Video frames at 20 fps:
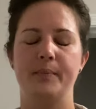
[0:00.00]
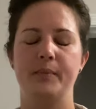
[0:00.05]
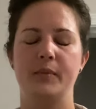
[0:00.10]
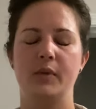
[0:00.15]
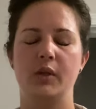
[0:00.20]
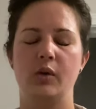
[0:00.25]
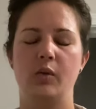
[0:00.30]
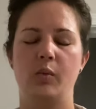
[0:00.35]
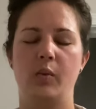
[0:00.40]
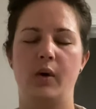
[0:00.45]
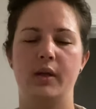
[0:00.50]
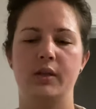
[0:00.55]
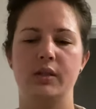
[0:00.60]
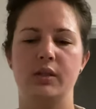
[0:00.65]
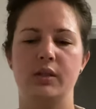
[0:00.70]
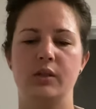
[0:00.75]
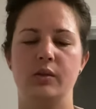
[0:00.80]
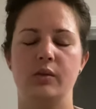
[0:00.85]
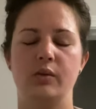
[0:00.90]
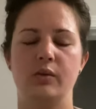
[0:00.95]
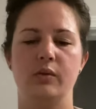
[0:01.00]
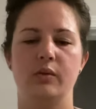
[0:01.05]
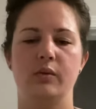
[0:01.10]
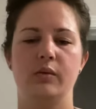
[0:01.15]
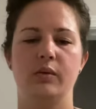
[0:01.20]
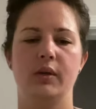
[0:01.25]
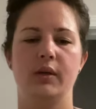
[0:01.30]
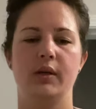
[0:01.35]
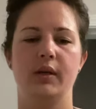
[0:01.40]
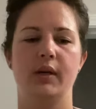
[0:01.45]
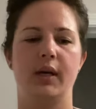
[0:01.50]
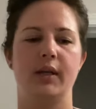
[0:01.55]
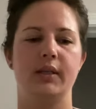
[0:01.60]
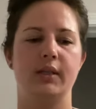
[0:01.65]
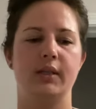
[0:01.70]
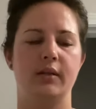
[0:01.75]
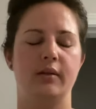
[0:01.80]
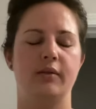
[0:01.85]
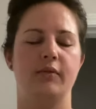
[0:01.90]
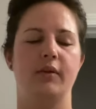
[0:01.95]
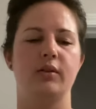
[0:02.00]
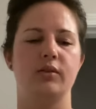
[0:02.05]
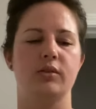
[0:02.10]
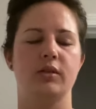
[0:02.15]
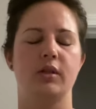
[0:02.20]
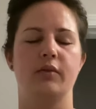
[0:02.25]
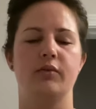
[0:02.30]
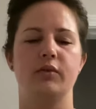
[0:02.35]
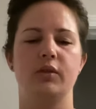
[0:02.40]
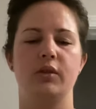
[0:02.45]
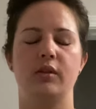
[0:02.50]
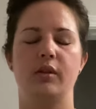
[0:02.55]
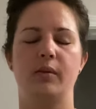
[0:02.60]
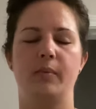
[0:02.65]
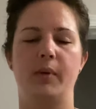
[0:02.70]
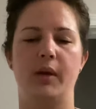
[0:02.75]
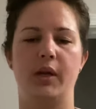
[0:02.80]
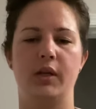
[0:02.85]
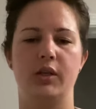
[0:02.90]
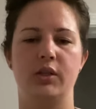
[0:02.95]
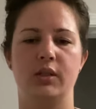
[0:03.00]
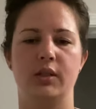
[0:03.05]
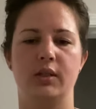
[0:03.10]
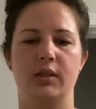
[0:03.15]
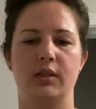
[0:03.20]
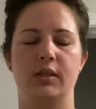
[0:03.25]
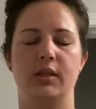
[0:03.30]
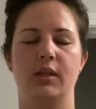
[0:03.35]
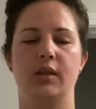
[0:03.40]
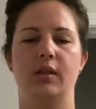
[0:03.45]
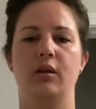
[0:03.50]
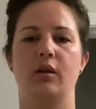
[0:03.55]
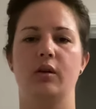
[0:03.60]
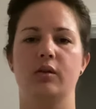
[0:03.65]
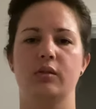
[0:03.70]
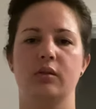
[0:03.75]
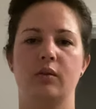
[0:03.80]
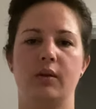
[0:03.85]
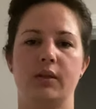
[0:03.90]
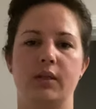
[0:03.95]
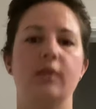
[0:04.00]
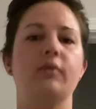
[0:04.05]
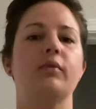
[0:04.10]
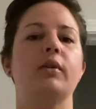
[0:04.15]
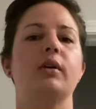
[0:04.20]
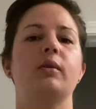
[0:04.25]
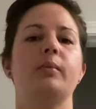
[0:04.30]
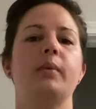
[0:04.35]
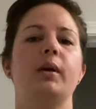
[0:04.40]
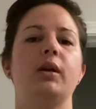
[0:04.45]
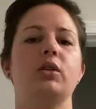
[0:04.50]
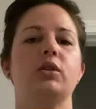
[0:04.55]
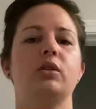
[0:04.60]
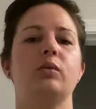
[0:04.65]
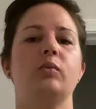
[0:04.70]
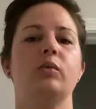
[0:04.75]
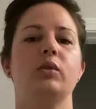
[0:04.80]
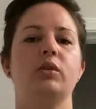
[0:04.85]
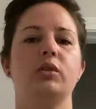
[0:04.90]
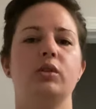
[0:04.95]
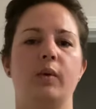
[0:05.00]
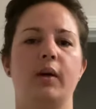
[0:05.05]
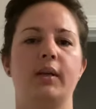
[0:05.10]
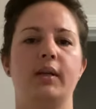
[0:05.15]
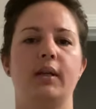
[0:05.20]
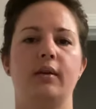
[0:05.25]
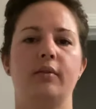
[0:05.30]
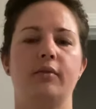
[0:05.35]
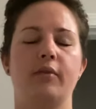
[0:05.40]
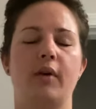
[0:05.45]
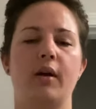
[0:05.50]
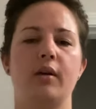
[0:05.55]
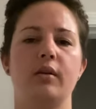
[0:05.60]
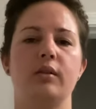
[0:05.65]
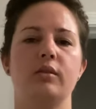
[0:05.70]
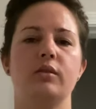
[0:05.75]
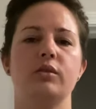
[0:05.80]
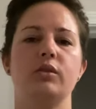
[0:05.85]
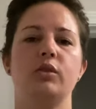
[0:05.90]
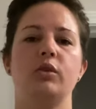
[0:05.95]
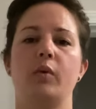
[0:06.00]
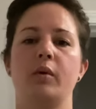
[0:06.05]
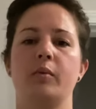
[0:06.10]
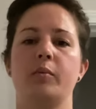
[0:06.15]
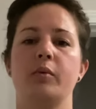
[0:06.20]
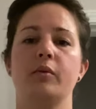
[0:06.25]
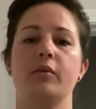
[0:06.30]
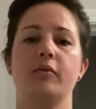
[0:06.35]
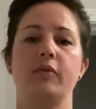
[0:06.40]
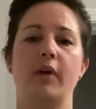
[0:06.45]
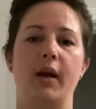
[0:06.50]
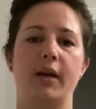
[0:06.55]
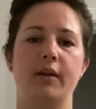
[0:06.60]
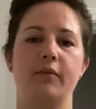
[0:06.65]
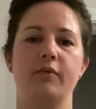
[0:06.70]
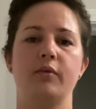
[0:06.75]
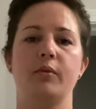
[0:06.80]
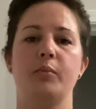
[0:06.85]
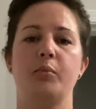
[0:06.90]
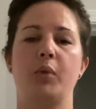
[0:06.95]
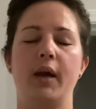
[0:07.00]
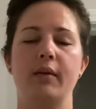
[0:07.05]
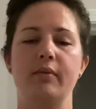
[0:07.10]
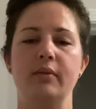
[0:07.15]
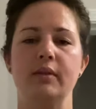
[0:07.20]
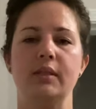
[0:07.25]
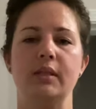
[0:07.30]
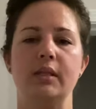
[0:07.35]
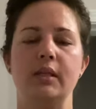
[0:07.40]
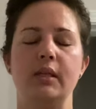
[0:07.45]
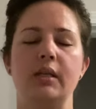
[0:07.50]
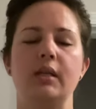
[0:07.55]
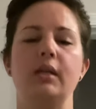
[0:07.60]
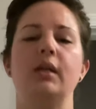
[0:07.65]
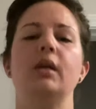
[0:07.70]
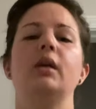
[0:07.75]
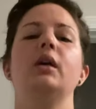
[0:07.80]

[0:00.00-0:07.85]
You want to identify yourself to the patient and then also identify your patient with two identifiers. You want to provide for privacy.